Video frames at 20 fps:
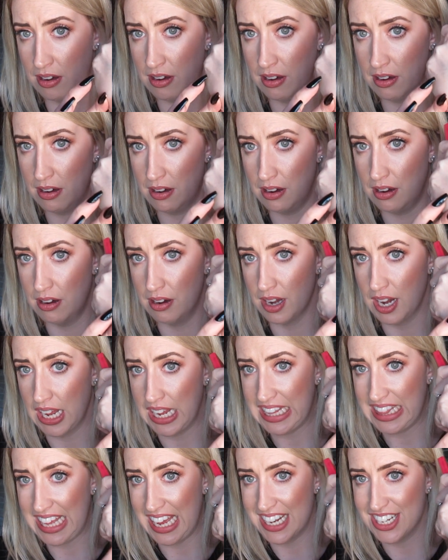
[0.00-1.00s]
Oh,
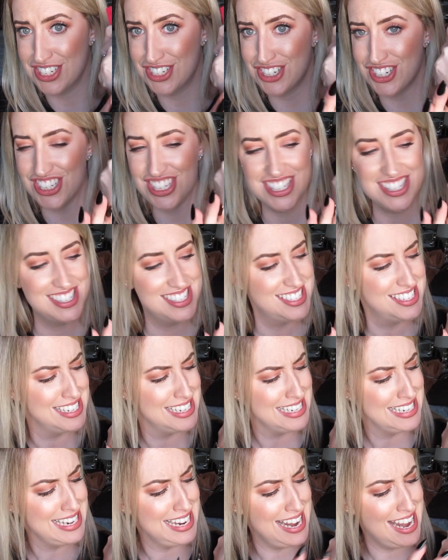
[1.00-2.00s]
like that just,
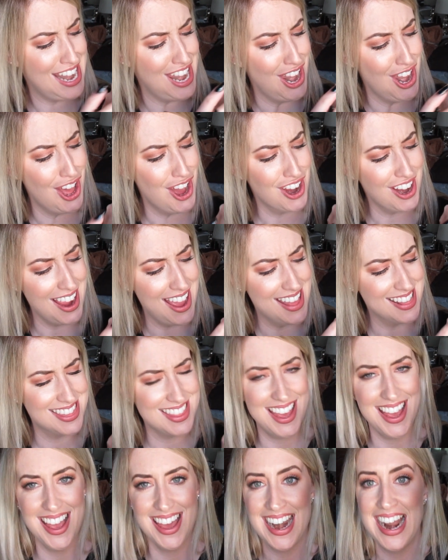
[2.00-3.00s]
look at
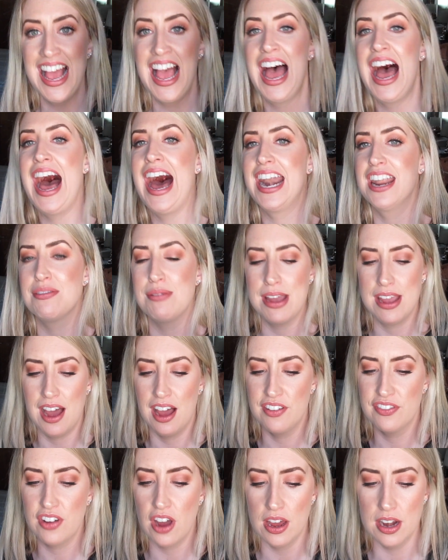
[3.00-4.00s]
that. Anyway,
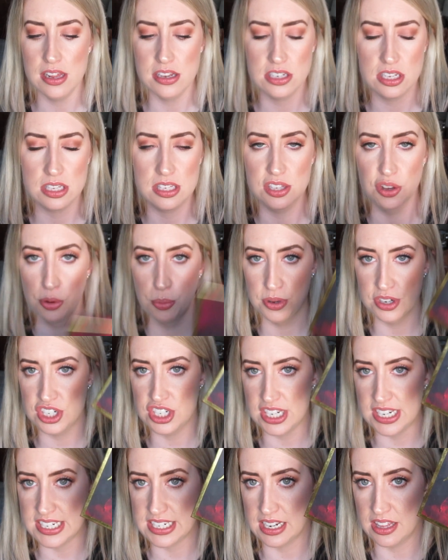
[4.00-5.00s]
I've gone into so
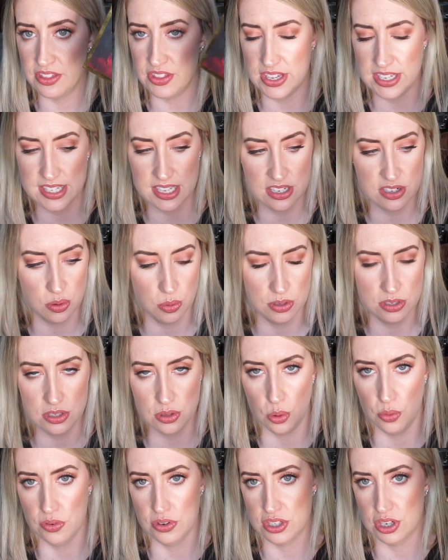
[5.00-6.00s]
much detail in this. I don't want
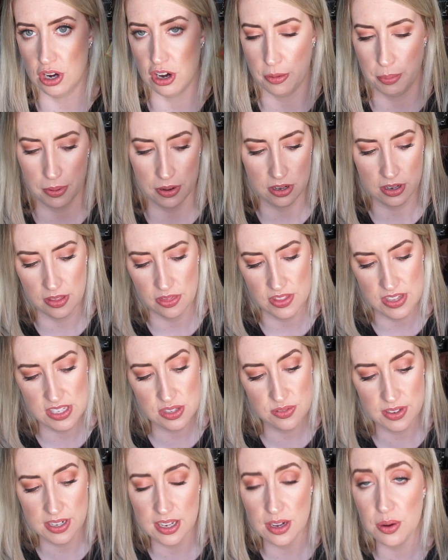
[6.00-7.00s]
to over talk about it in
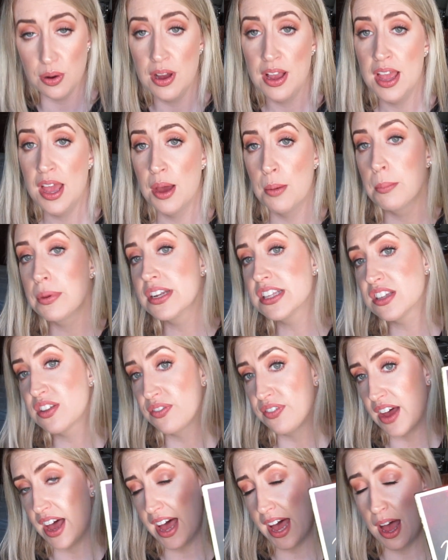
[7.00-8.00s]
this video, but it's
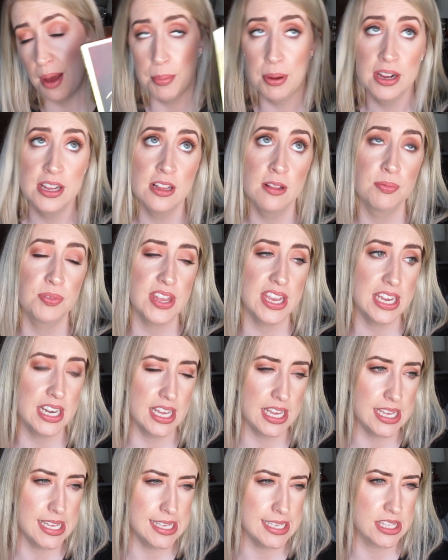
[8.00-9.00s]
fab.
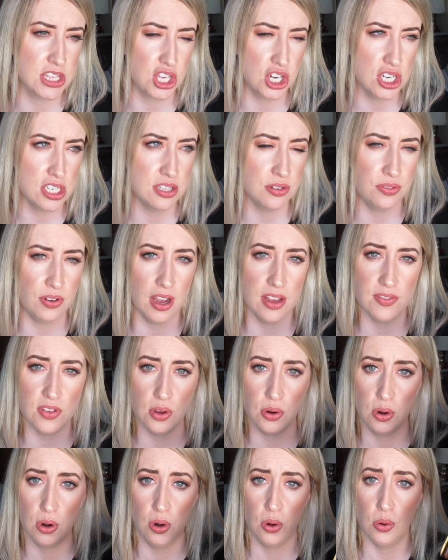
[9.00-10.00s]
It is 35
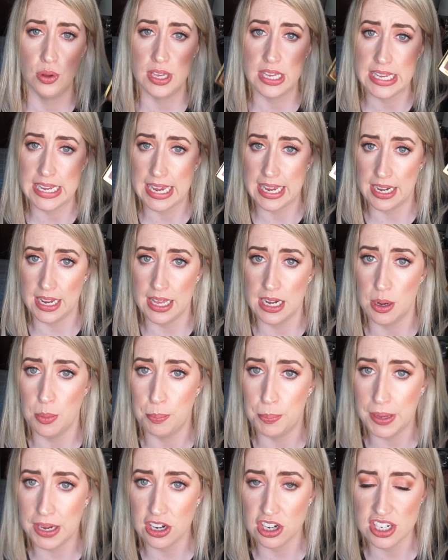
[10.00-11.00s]
euro. You can get it in a
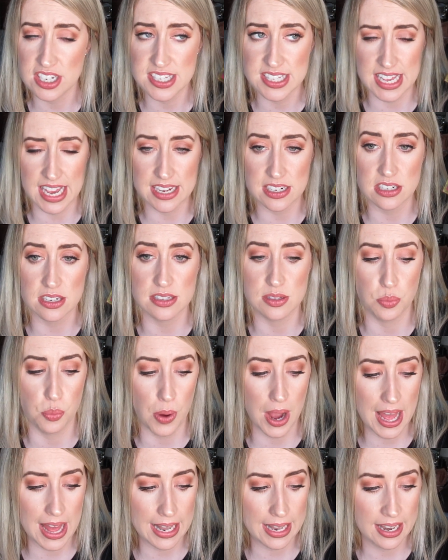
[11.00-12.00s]
bigger set as
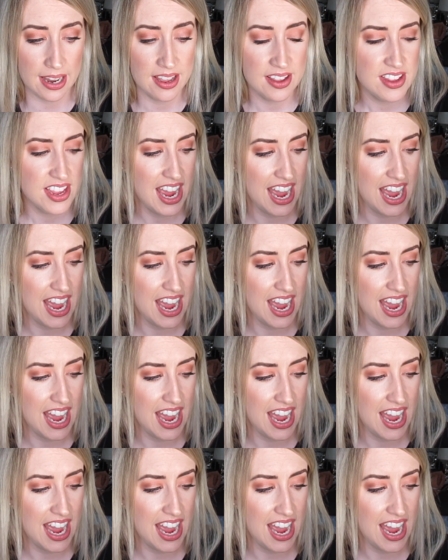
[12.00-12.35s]
well.